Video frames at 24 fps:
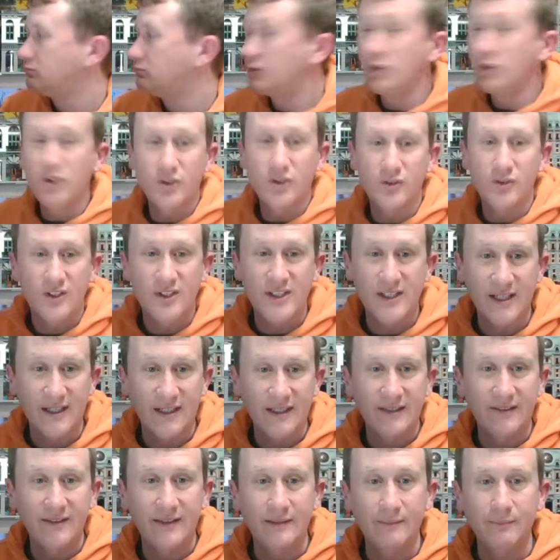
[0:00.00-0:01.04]
You couldn't see
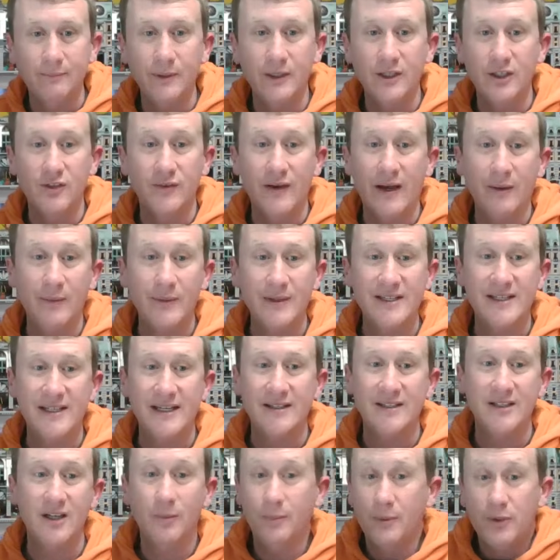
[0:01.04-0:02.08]
any of it because of how it's
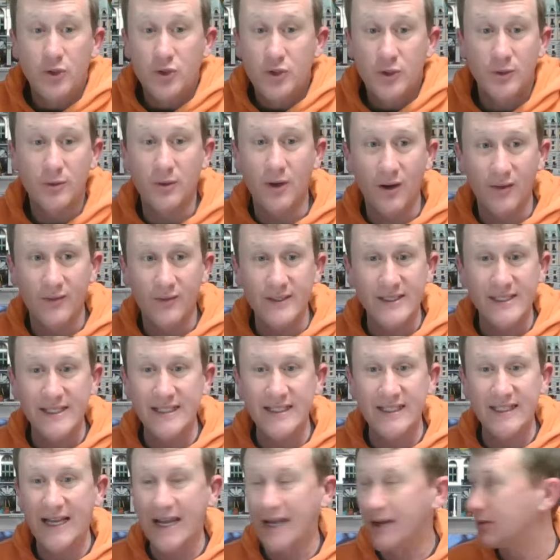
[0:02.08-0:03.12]
set up, and you still can't see
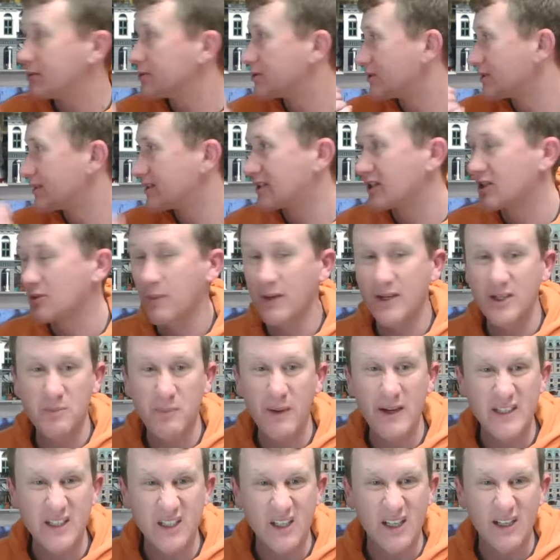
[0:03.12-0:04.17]
it now. So this display is
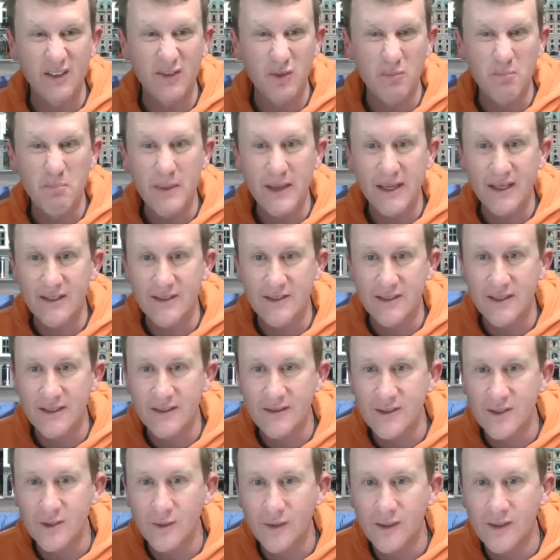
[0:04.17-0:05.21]
basically for me, isn't it?
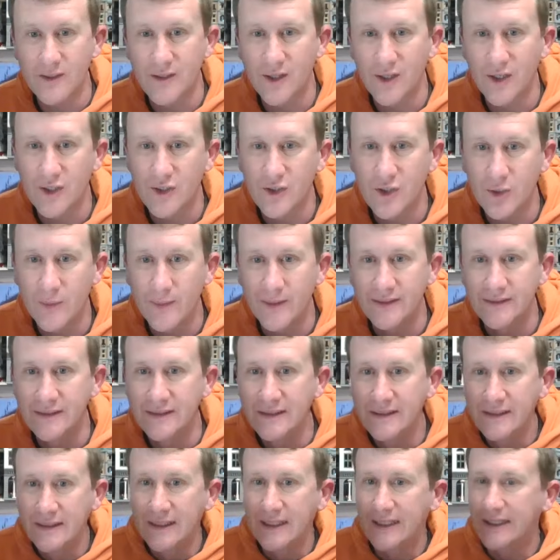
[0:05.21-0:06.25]
So I can do it.
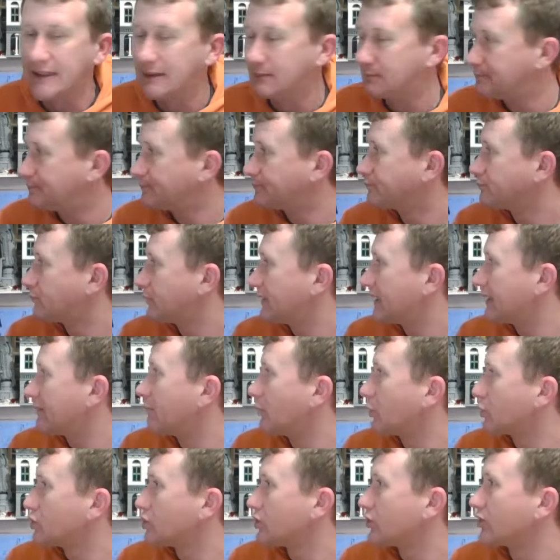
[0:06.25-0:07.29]
But yeah,
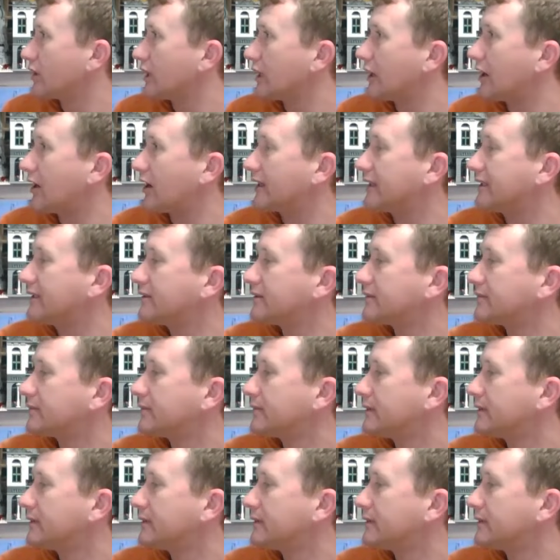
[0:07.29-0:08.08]
modular on the line.